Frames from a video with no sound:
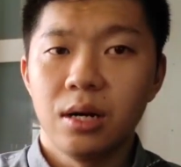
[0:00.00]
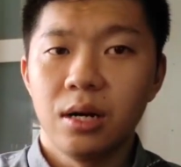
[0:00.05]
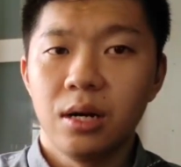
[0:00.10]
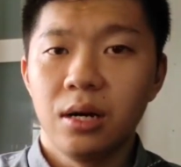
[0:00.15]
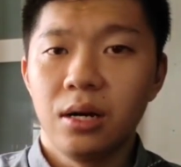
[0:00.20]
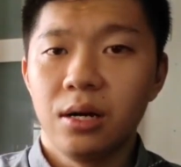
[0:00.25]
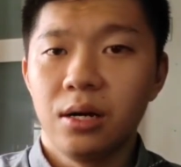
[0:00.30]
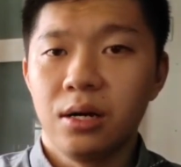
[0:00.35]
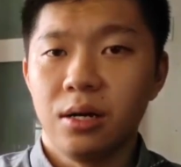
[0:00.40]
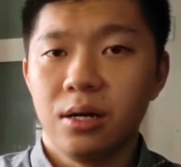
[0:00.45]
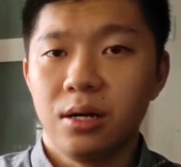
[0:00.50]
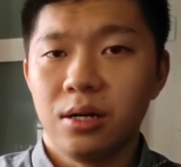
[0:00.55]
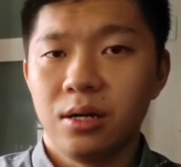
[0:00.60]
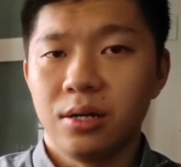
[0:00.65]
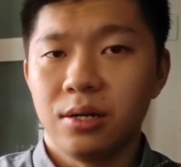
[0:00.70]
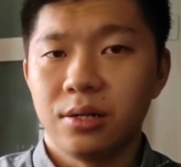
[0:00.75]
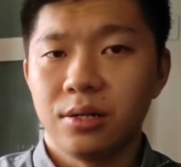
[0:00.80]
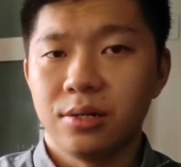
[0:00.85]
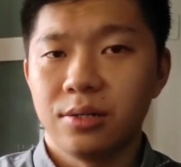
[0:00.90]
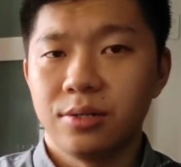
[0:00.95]

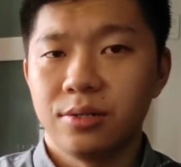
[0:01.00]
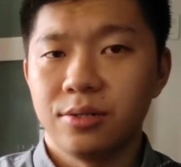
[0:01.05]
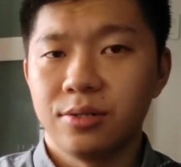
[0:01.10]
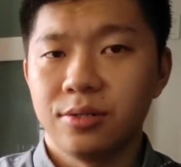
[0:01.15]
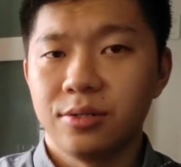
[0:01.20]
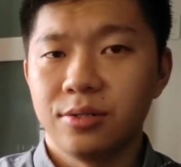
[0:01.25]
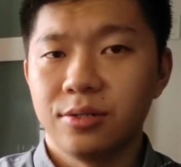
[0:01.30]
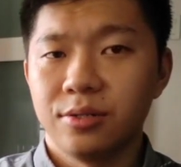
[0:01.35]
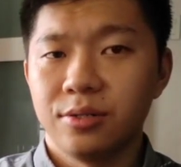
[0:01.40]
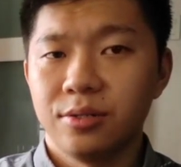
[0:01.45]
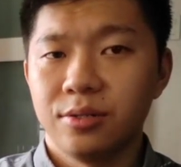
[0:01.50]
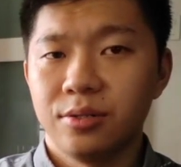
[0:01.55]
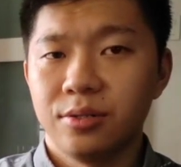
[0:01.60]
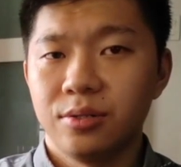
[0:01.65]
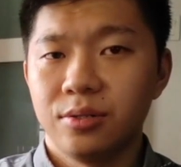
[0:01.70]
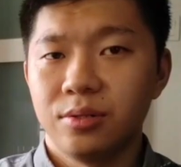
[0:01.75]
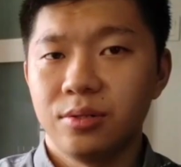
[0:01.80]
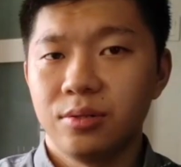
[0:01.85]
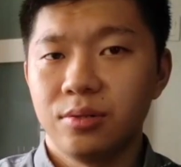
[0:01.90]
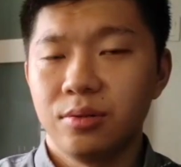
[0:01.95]
Uh,
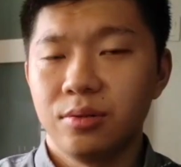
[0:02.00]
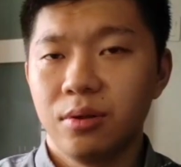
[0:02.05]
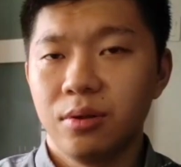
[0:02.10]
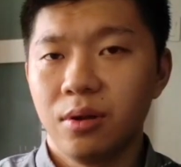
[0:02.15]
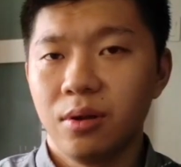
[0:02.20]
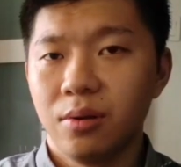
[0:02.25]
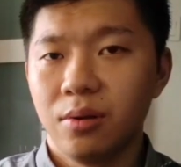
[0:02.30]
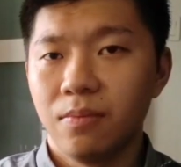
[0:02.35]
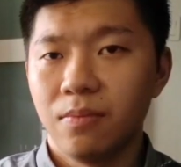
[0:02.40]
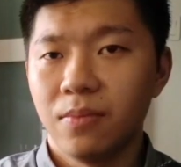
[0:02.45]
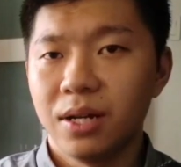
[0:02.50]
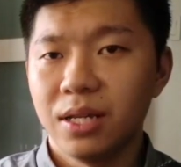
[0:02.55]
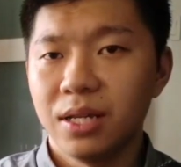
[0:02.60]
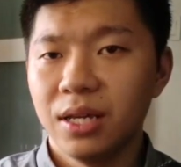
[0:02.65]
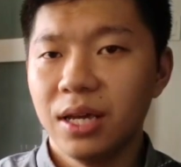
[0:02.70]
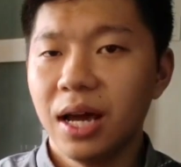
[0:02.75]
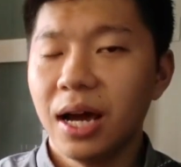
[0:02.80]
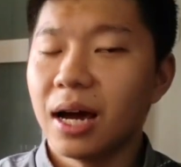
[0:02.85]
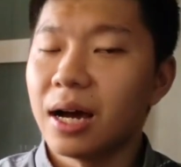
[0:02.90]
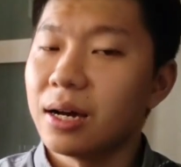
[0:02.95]
but
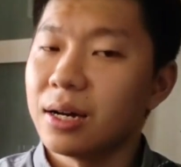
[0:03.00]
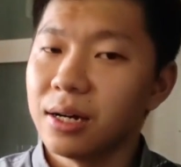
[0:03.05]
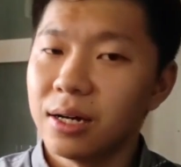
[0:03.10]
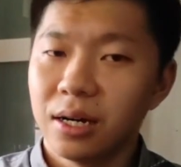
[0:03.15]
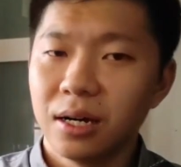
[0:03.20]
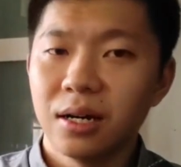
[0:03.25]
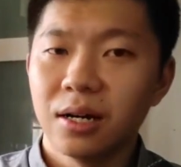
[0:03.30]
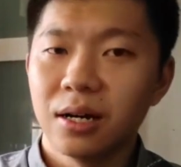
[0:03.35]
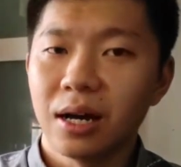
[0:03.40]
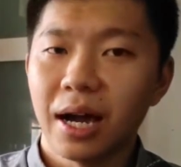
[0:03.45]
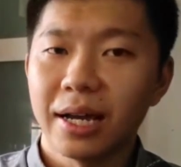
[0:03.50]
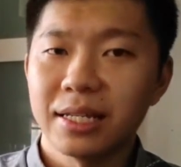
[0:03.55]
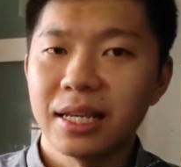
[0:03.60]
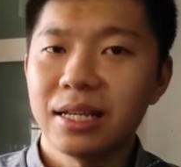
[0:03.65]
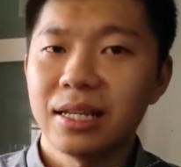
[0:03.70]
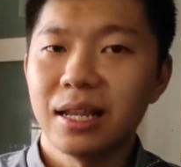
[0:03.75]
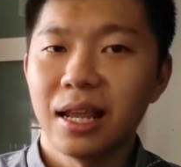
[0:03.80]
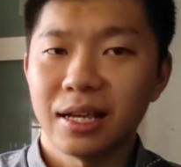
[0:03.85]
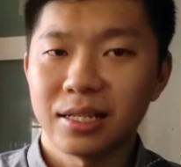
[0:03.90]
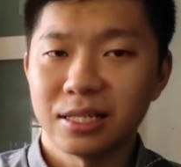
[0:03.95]
yeah, I think
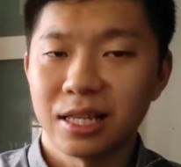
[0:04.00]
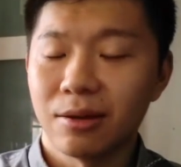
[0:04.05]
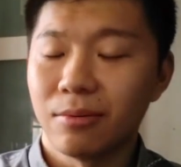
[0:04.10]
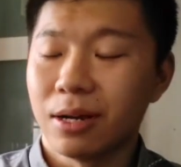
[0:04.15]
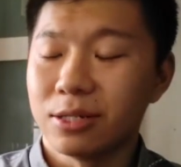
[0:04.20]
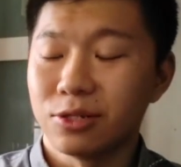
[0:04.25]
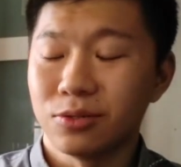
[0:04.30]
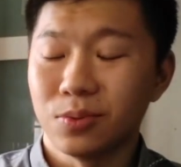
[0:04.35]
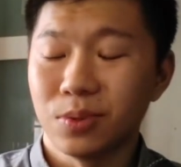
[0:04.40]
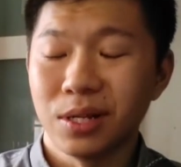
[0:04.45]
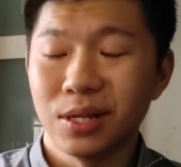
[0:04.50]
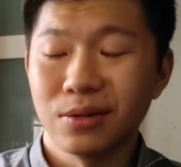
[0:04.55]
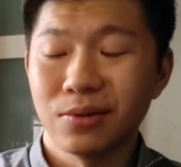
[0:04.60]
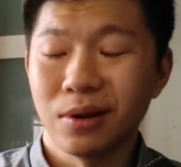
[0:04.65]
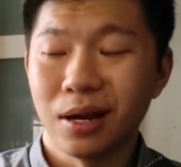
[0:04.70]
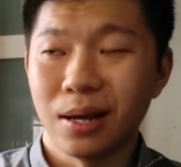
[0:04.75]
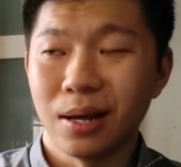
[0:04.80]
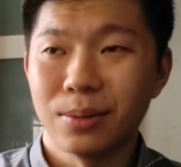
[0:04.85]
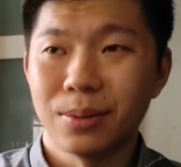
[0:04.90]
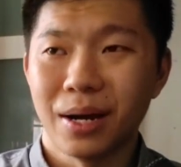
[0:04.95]
next time I should really
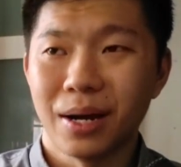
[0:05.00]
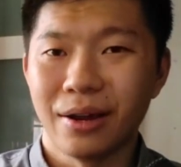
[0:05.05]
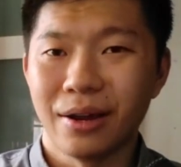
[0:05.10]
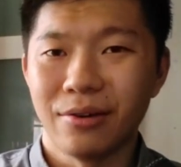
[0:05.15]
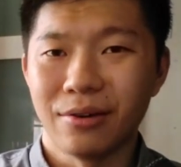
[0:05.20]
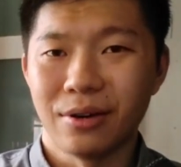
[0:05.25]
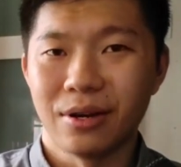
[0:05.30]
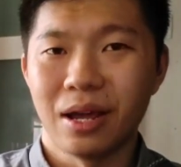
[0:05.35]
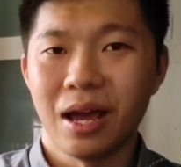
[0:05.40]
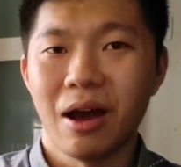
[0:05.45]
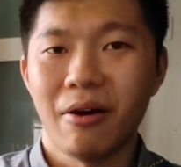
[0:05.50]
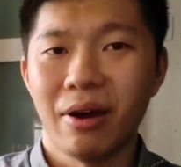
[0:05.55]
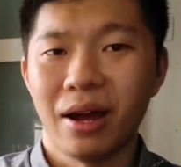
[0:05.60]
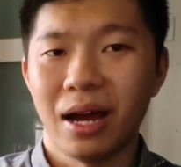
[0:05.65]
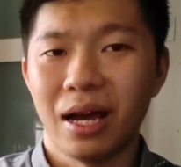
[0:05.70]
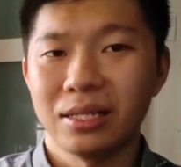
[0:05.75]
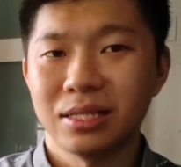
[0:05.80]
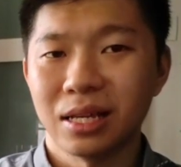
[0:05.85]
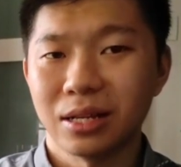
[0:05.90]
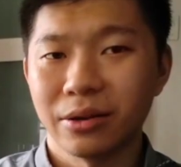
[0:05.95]
clarify on how I
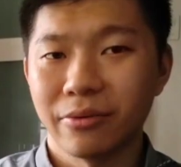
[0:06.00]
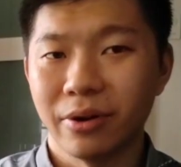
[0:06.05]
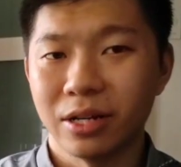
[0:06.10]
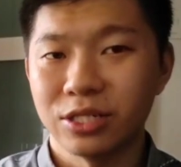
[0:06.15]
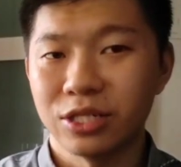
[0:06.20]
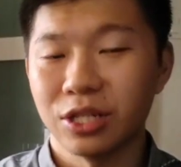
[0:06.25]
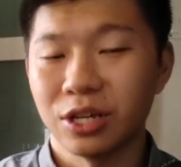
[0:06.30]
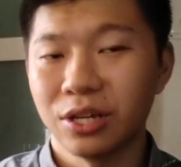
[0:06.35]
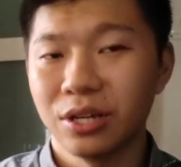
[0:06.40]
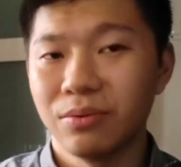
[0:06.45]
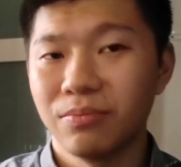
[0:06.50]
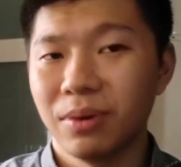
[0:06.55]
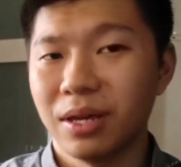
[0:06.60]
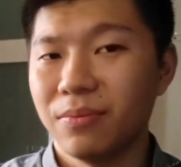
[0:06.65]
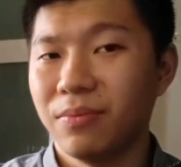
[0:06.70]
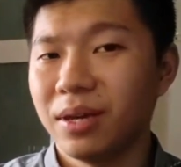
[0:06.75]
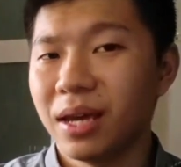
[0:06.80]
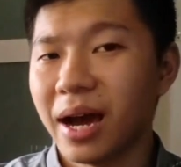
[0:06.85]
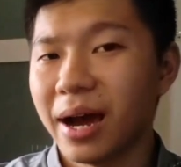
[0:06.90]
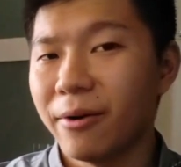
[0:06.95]
asked that question.
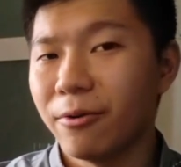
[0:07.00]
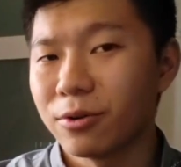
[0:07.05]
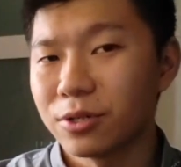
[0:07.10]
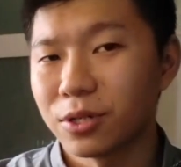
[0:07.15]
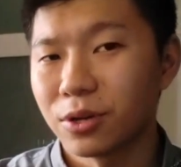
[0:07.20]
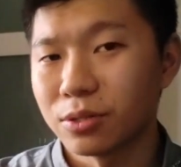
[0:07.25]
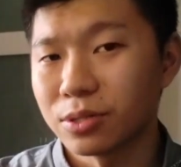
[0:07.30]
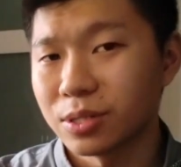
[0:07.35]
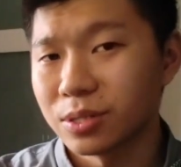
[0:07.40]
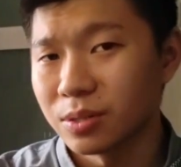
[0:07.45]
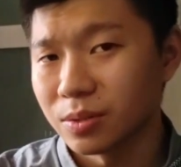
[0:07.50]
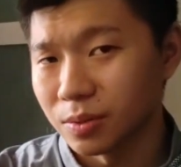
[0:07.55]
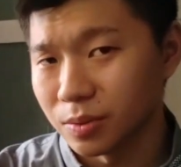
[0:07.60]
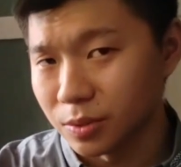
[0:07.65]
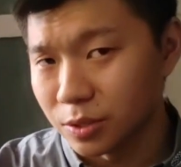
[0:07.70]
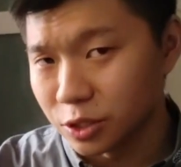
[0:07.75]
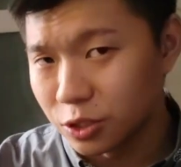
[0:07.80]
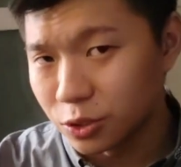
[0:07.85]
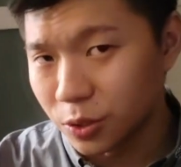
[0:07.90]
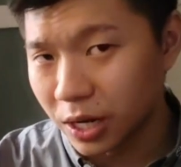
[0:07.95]
Maybe I was not
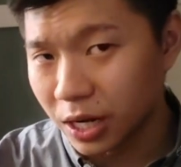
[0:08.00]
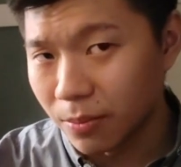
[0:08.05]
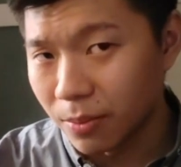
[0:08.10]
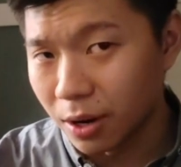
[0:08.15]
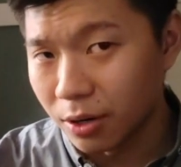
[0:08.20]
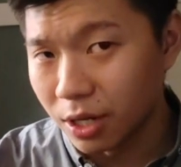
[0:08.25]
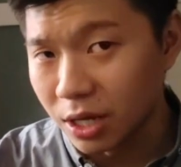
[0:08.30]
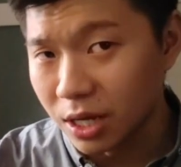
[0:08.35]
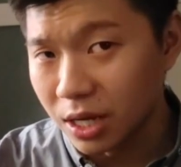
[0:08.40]
straight about it.